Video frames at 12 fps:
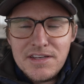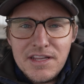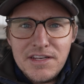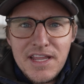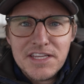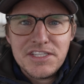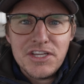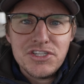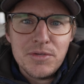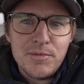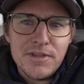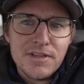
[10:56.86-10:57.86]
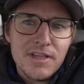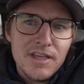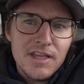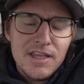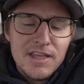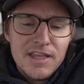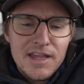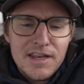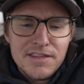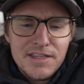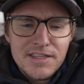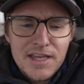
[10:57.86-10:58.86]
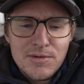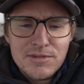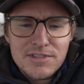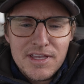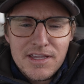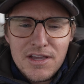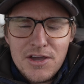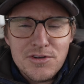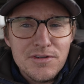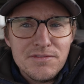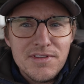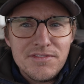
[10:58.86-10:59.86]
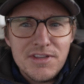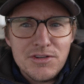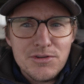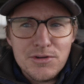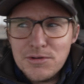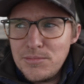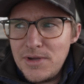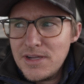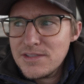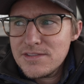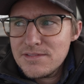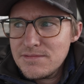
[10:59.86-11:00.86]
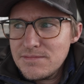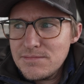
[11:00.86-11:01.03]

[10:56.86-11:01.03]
next day shipping. And I think that was like 150 a Turner bucks.